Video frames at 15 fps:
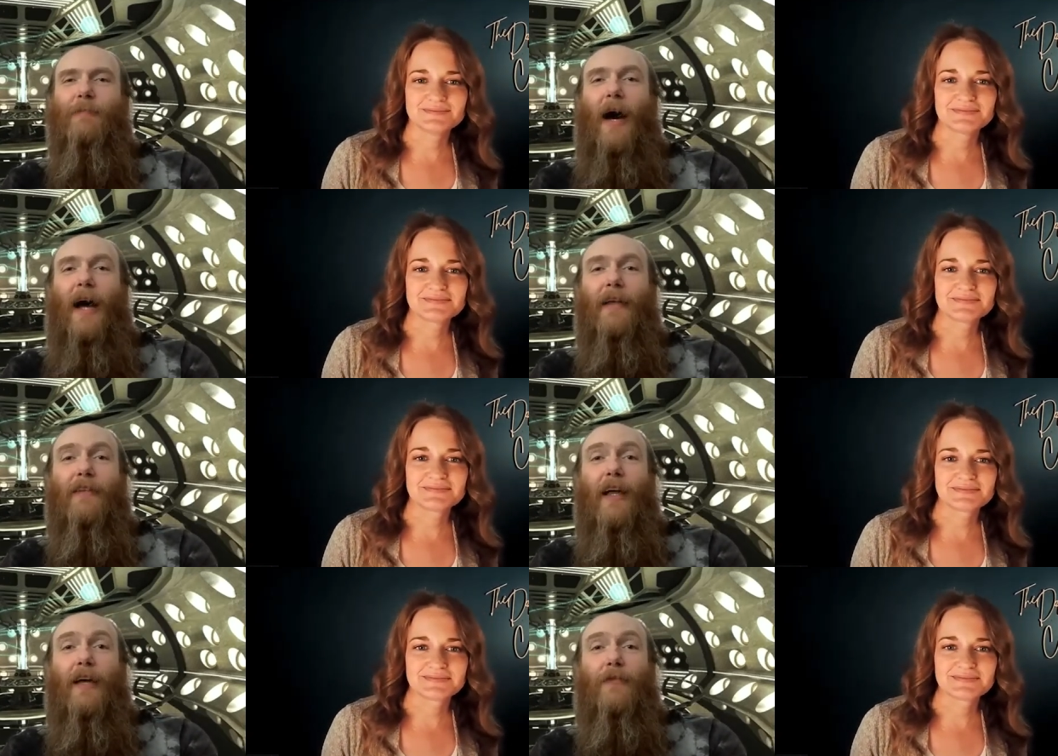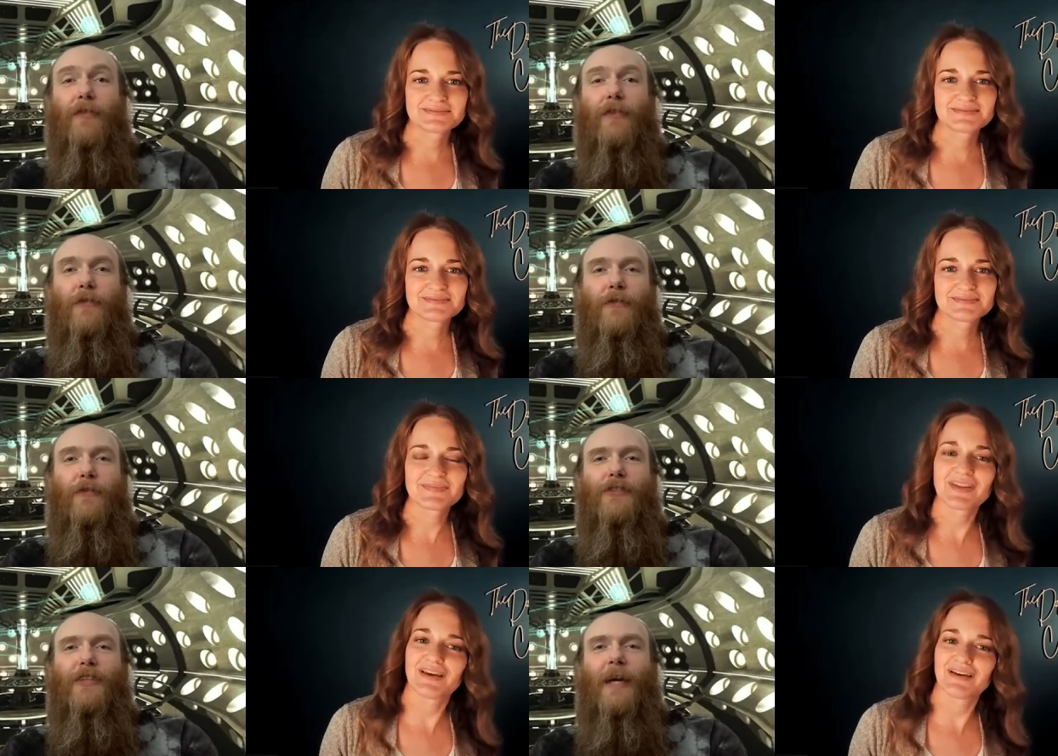Speaker 1: my life for the
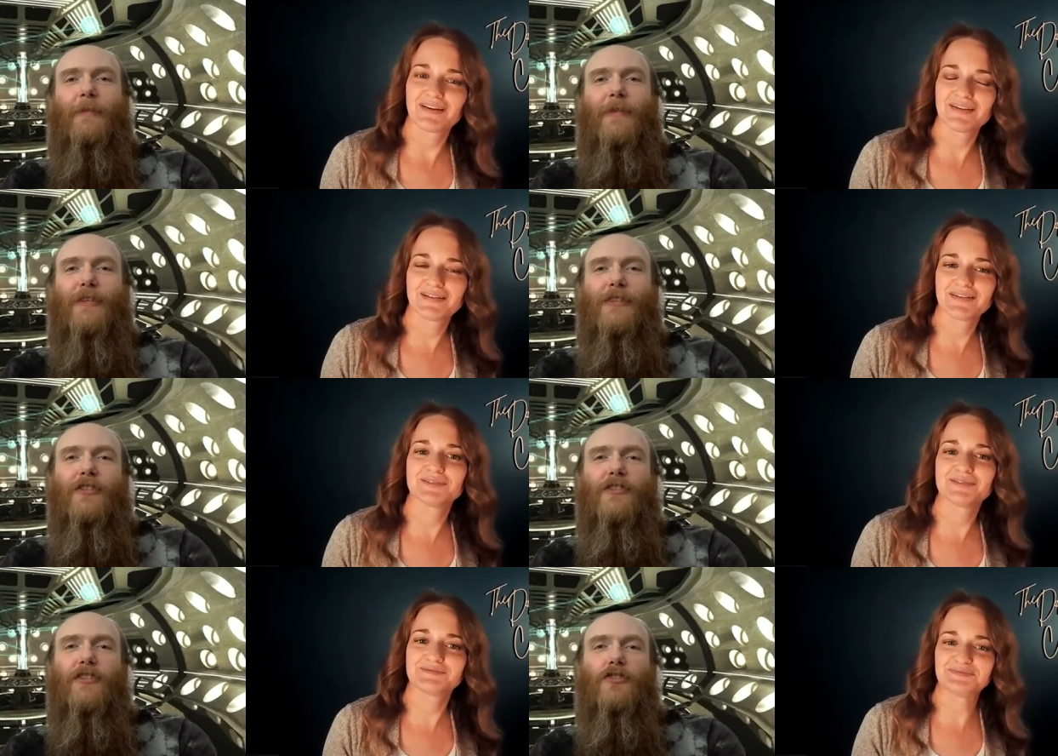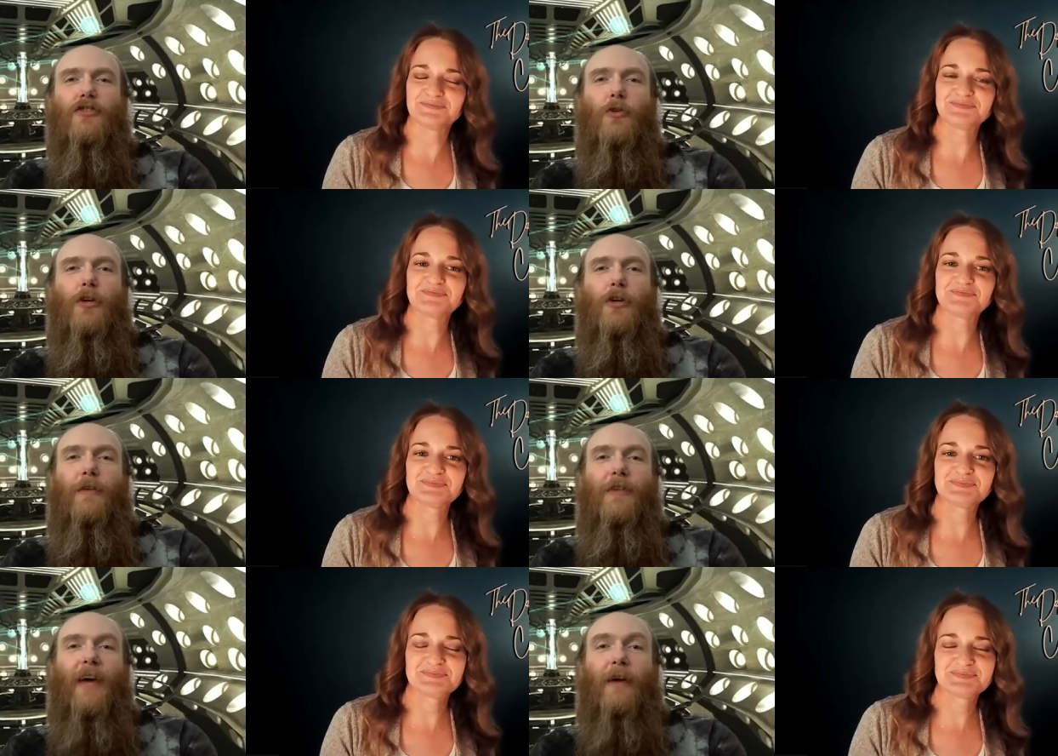first time. This is the
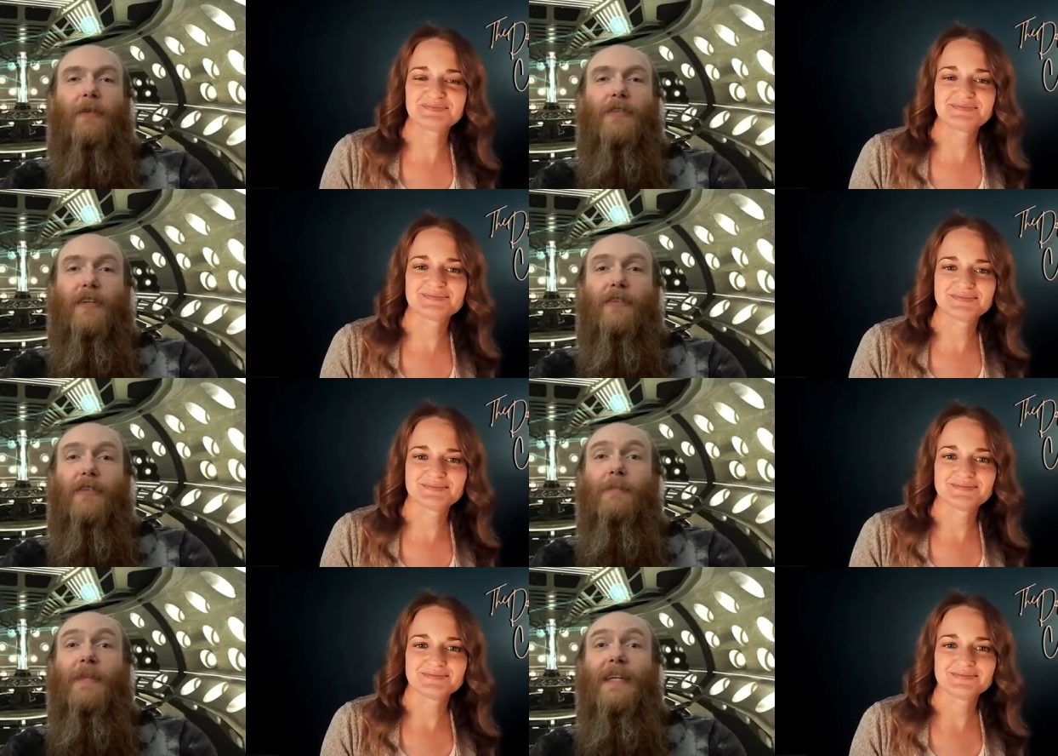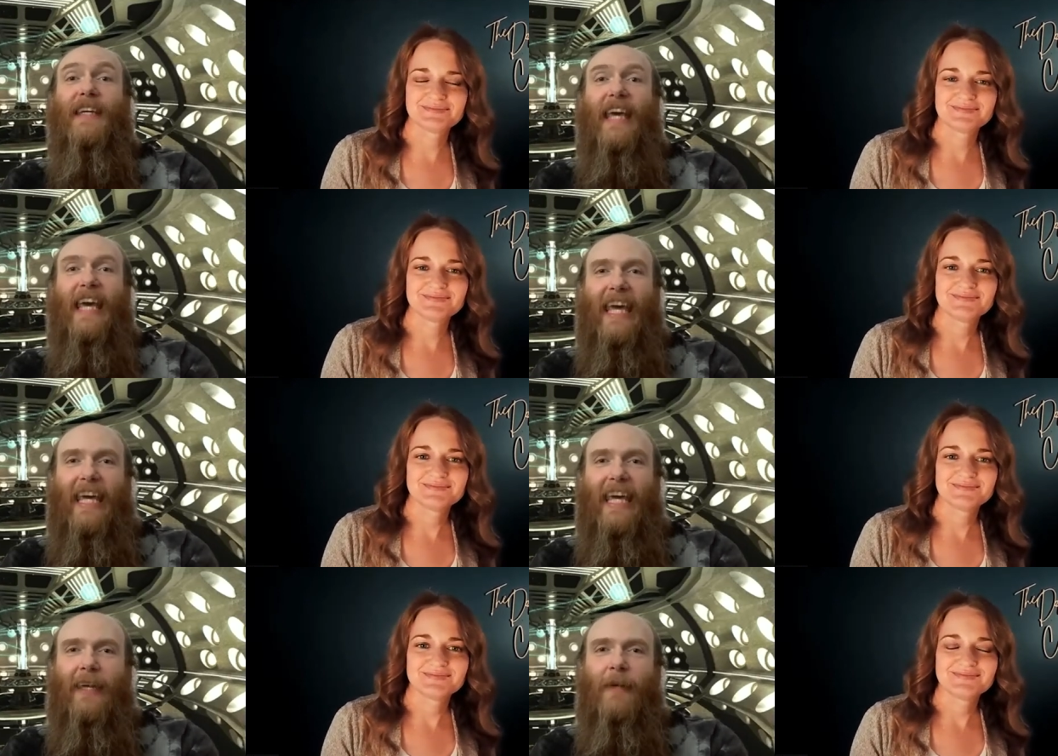story of how Dylon
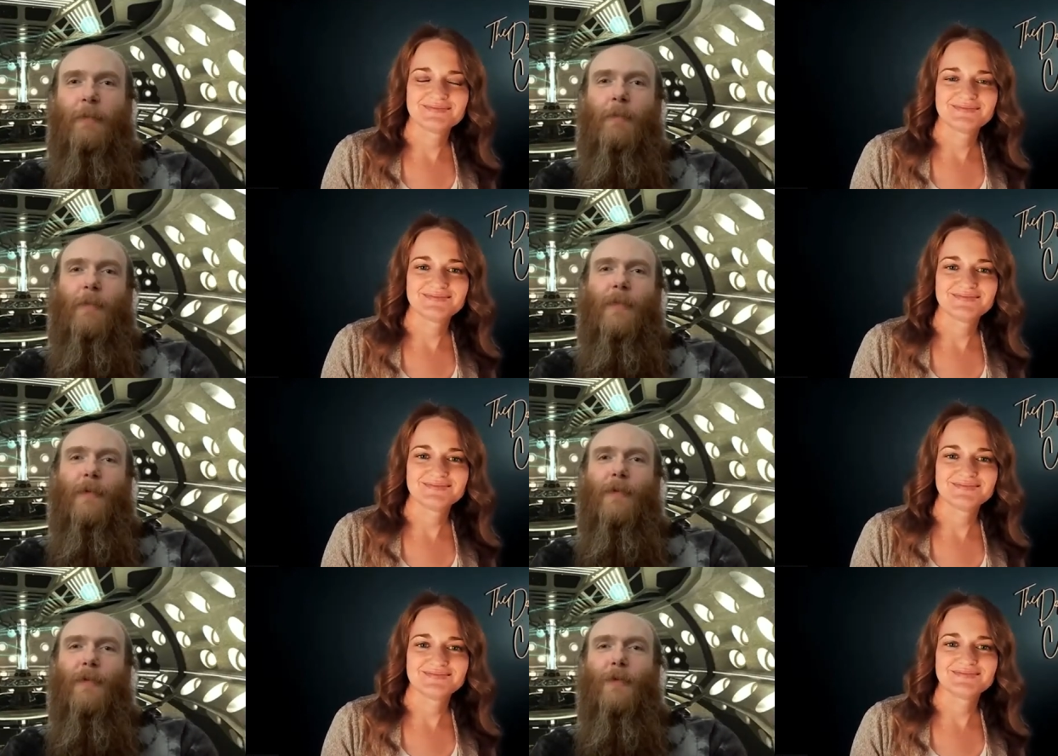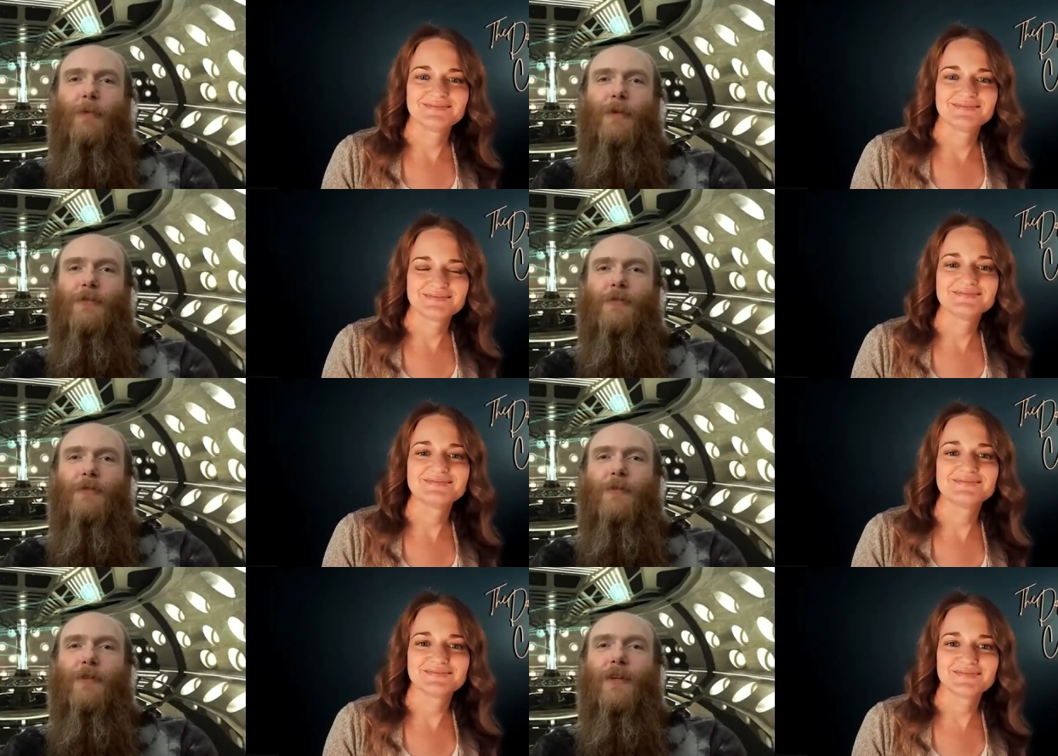became the
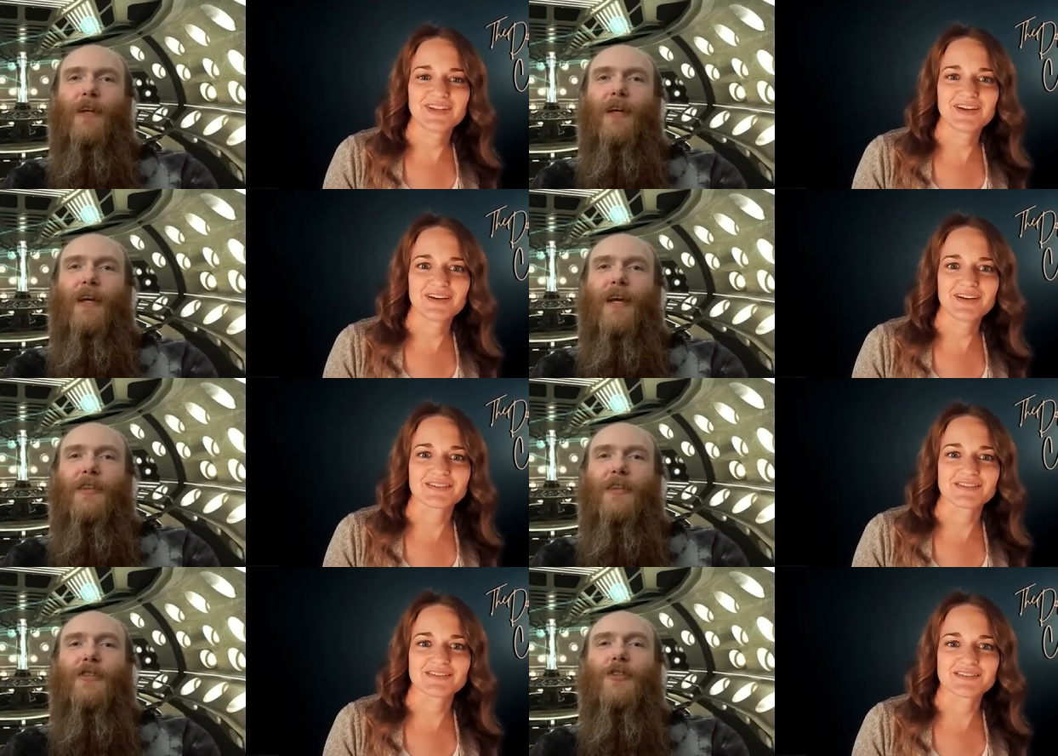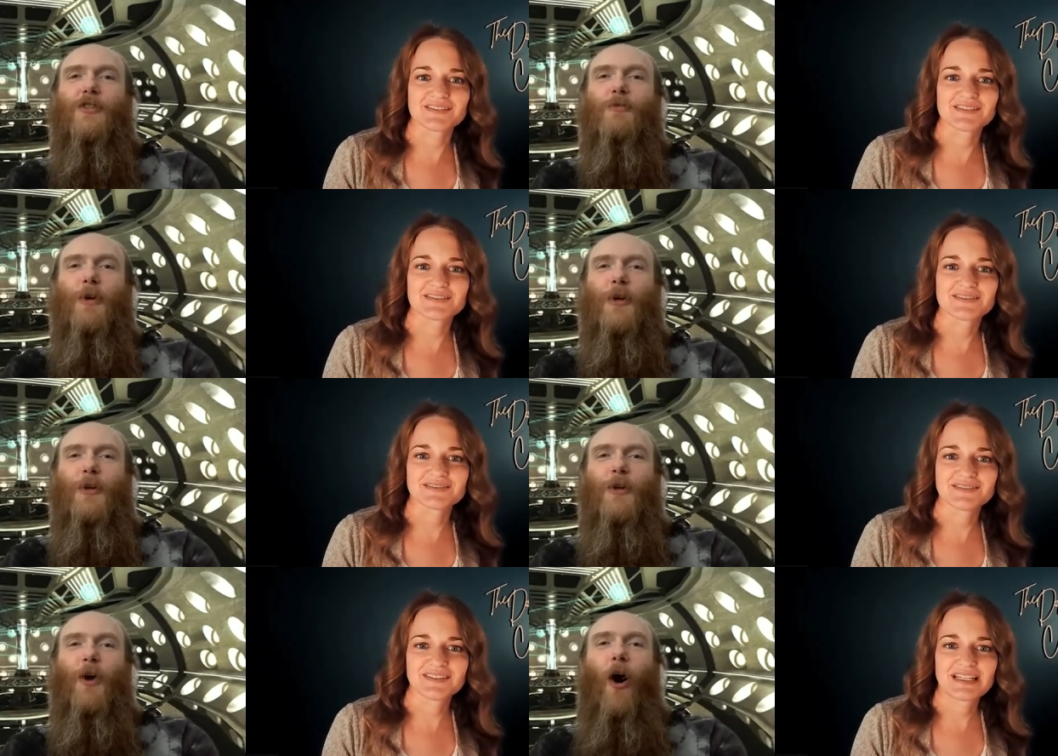wizard this is
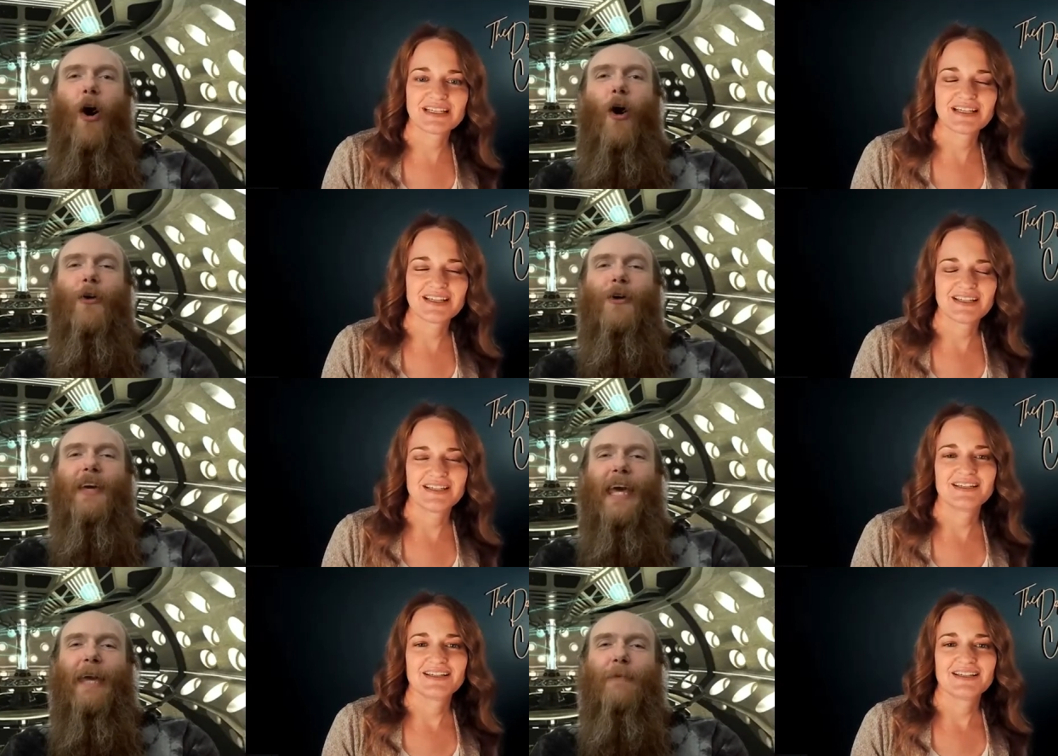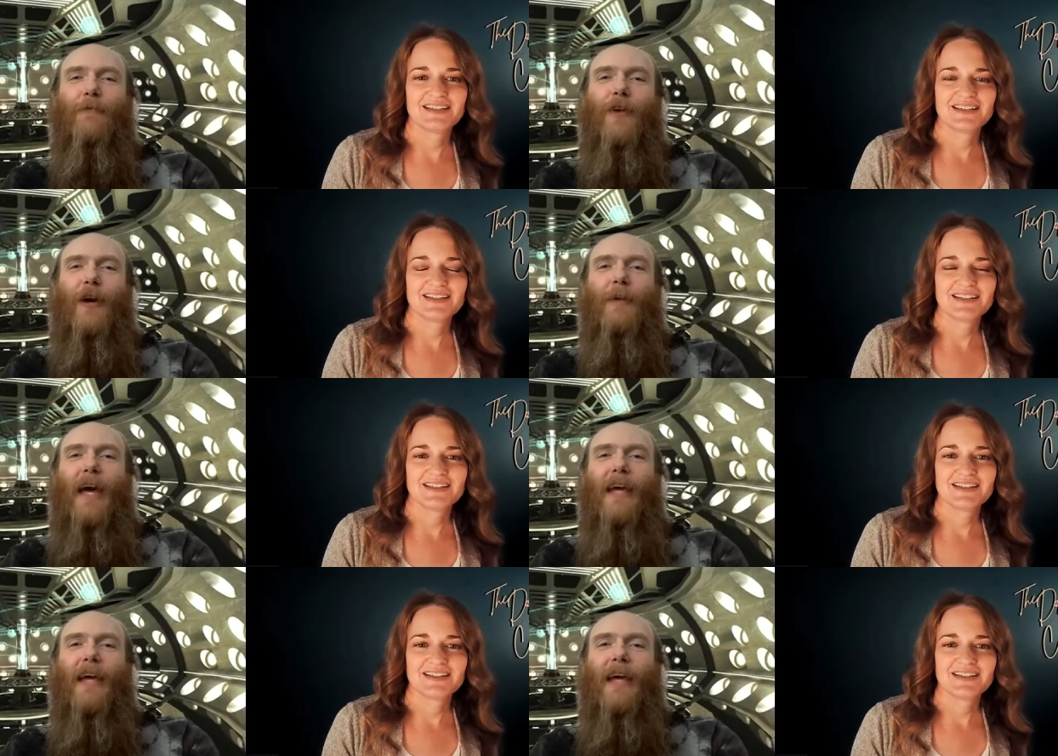where it all came from.